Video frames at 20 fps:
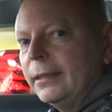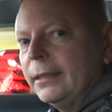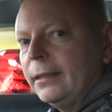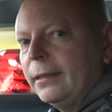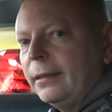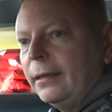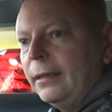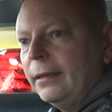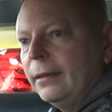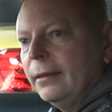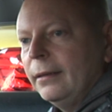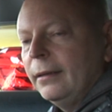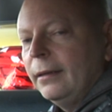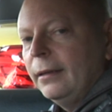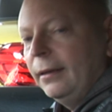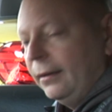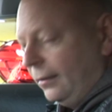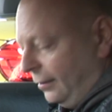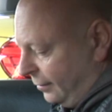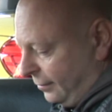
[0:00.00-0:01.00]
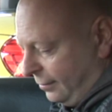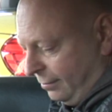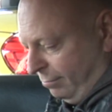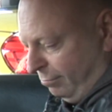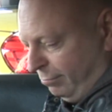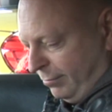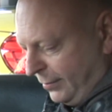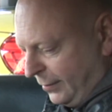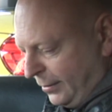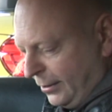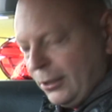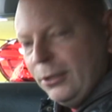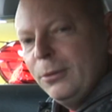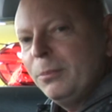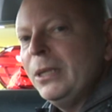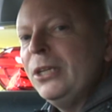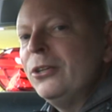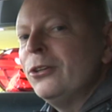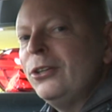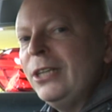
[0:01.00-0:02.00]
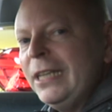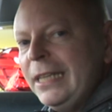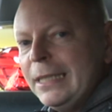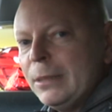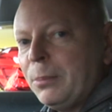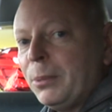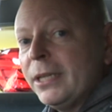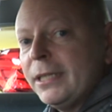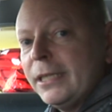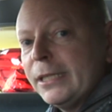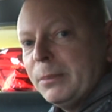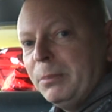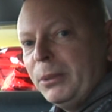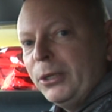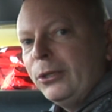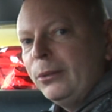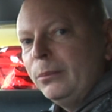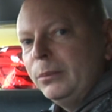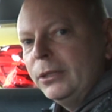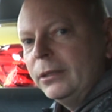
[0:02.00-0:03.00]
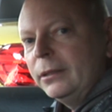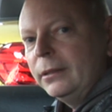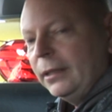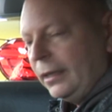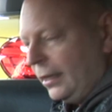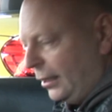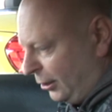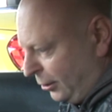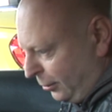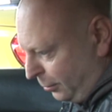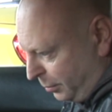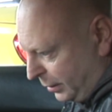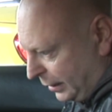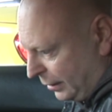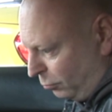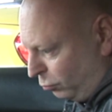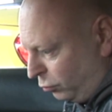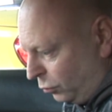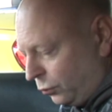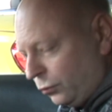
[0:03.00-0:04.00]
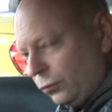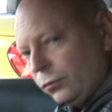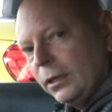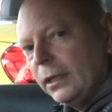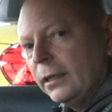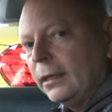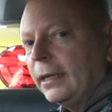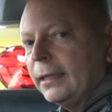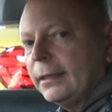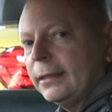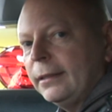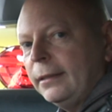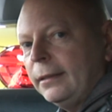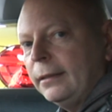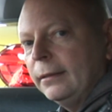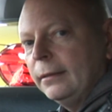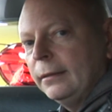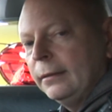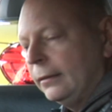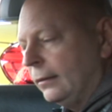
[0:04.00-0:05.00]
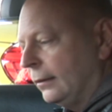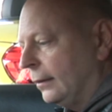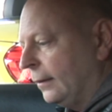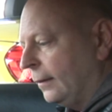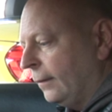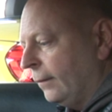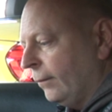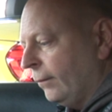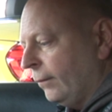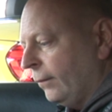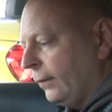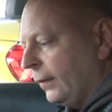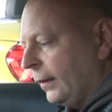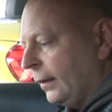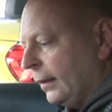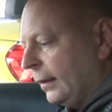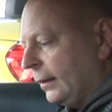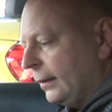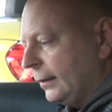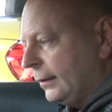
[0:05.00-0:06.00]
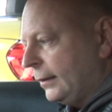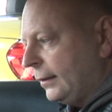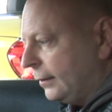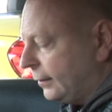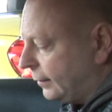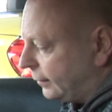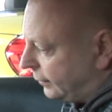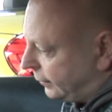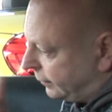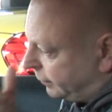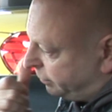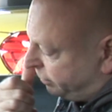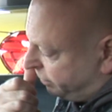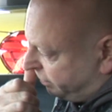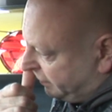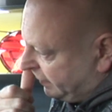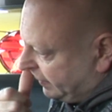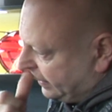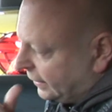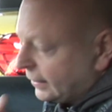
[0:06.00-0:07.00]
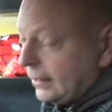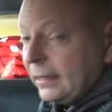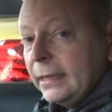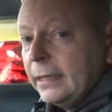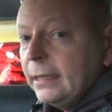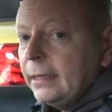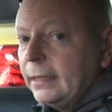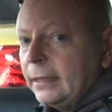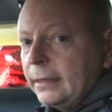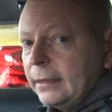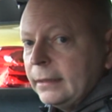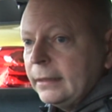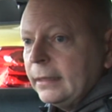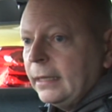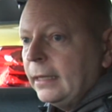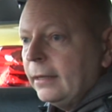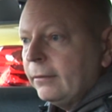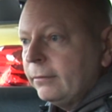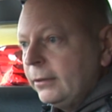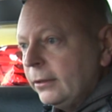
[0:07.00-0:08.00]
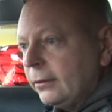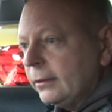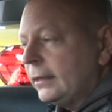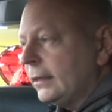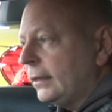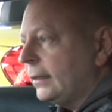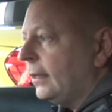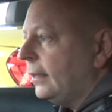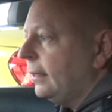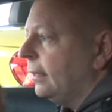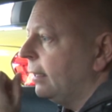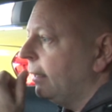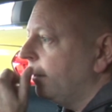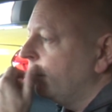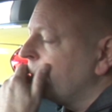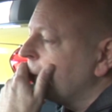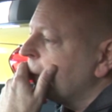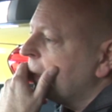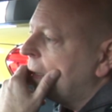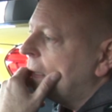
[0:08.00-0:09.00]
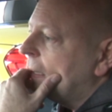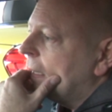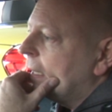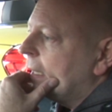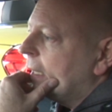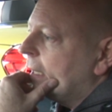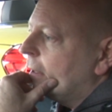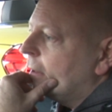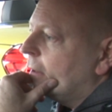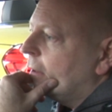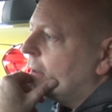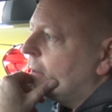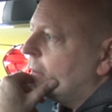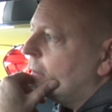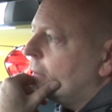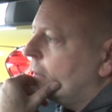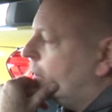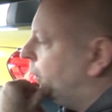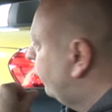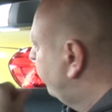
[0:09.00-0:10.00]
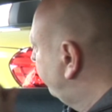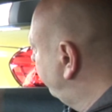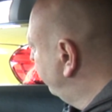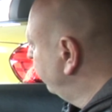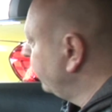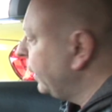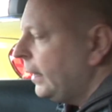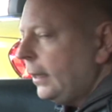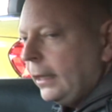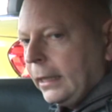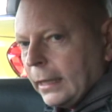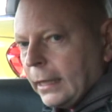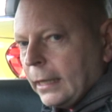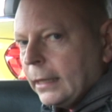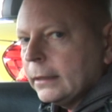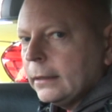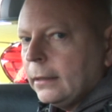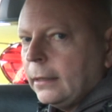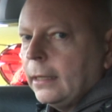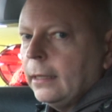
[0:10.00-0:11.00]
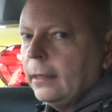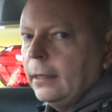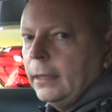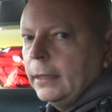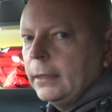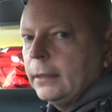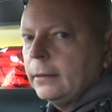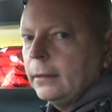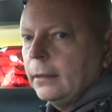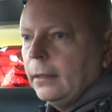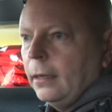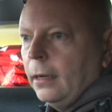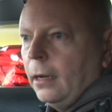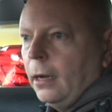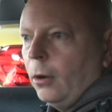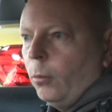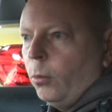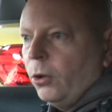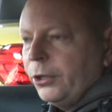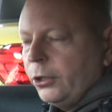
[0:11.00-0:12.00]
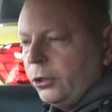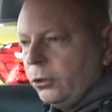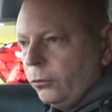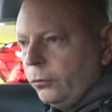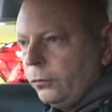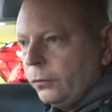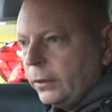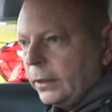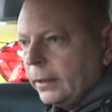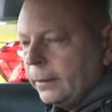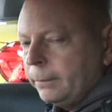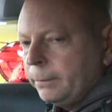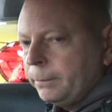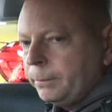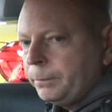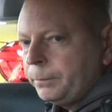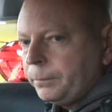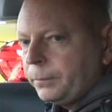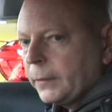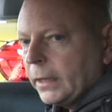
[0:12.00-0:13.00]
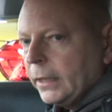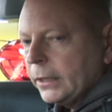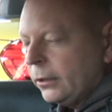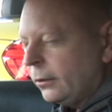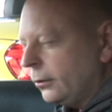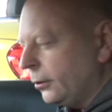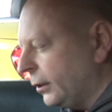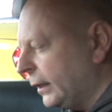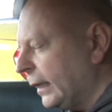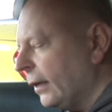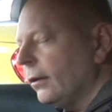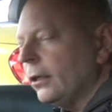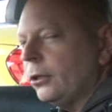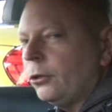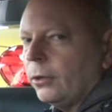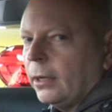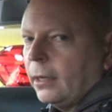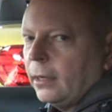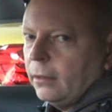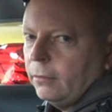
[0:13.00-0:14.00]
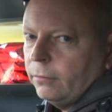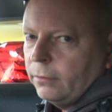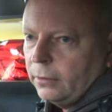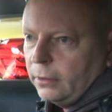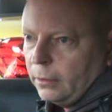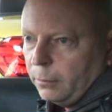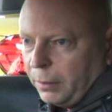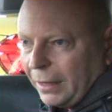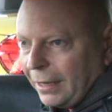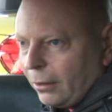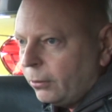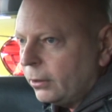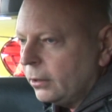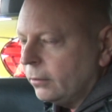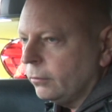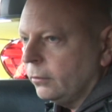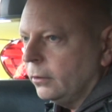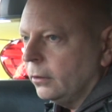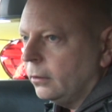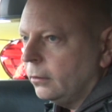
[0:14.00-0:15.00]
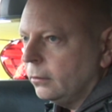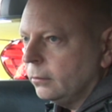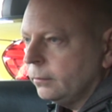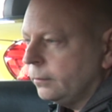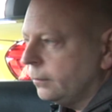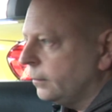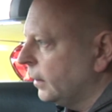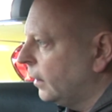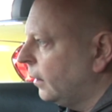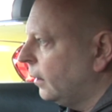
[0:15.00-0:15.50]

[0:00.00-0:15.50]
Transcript: so they say. There should be no need to press the sport button. It should be woof, and that's it. So the thing is, and I've got to say it, for me, cars like this are what they do for you. It's not just how they drive and the power they've got.